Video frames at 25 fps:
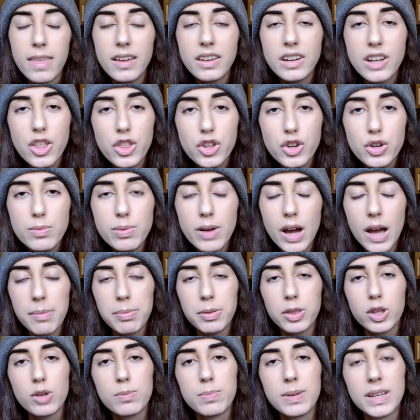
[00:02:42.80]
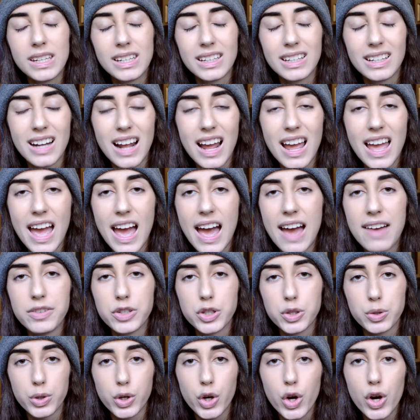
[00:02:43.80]
Another unpopular opinion I have
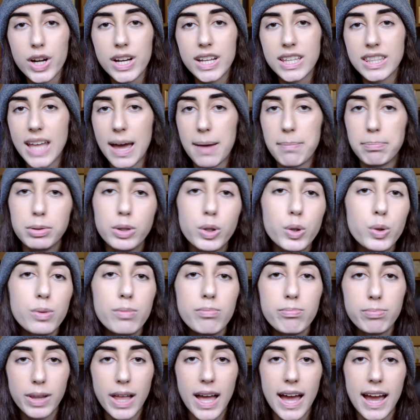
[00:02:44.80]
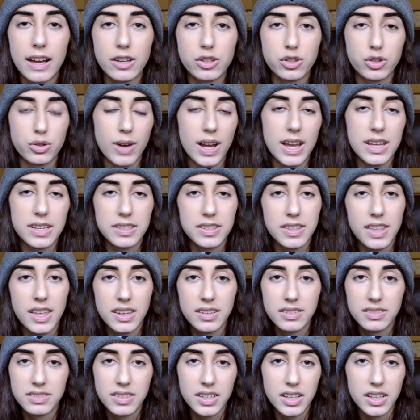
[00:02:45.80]
is regarding that blue and black dress that,
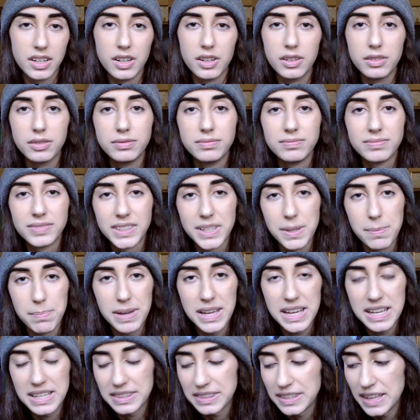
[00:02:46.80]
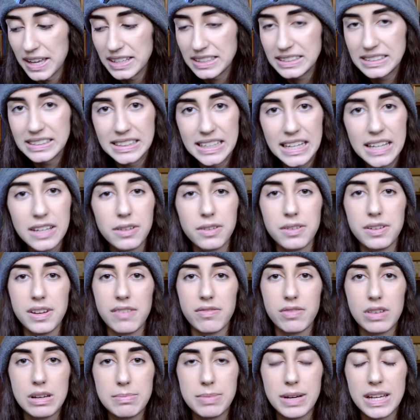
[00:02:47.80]
you know, debate that killed
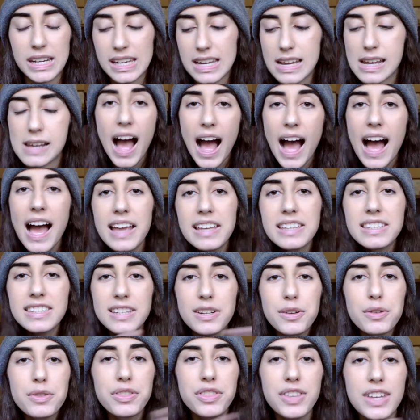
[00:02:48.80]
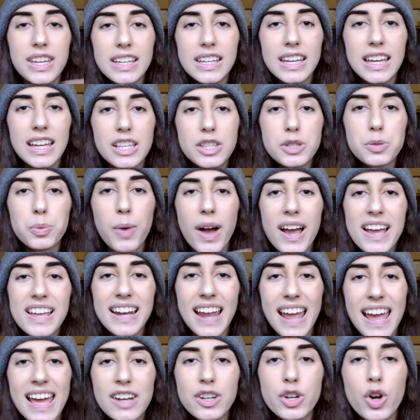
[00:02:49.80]
everybody. I still think it's white
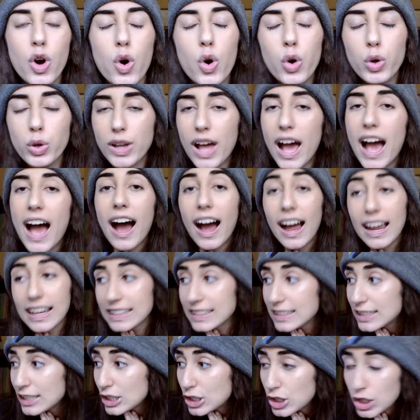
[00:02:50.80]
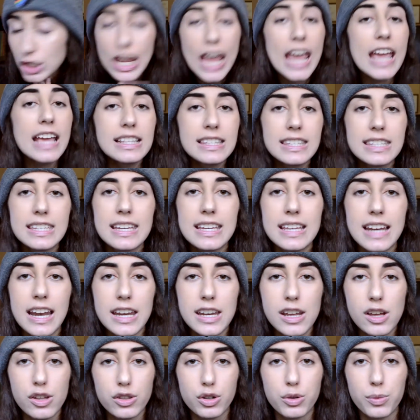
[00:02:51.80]
and gold. I can't see it
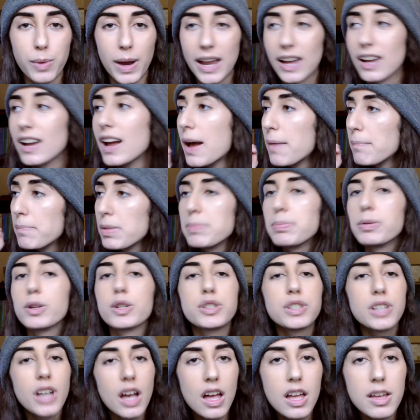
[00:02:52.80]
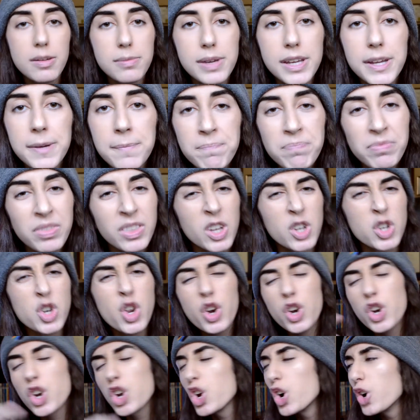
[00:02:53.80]
any other way. People are telling me, no,
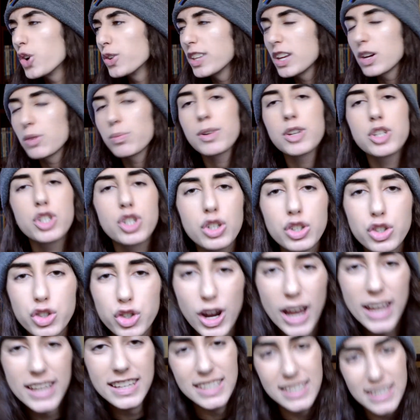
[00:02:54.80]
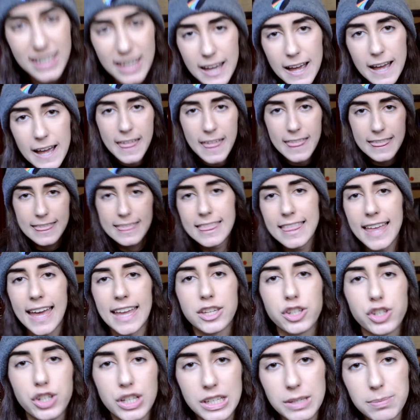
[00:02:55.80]
no, no, the original dress,
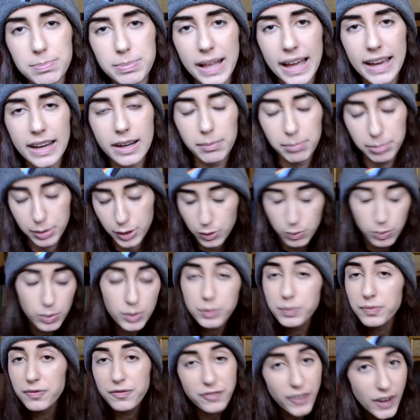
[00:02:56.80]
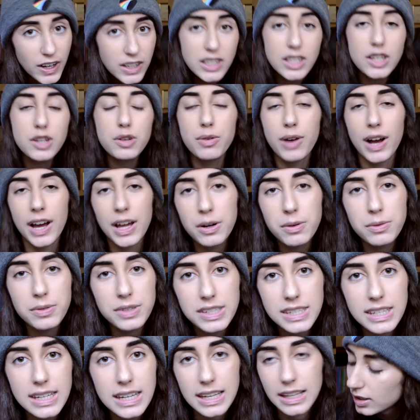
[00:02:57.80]
that shit's black and blue. Well, fuck you, I don't
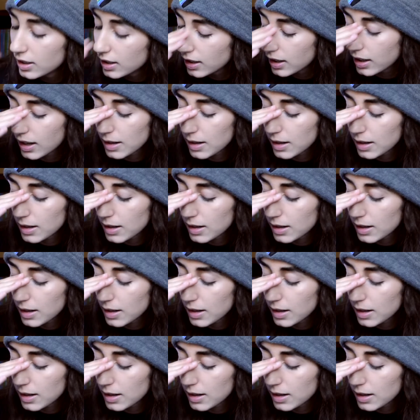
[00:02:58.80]
see it.